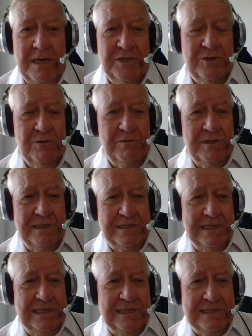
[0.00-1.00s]
make sure
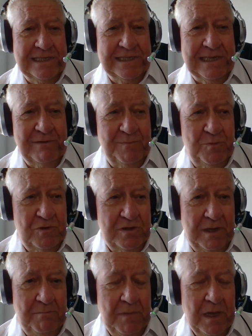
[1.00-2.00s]
that it's acceptable to
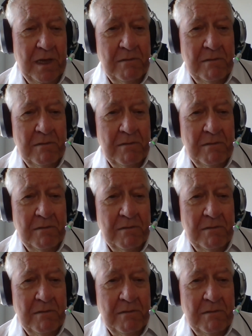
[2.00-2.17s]
them.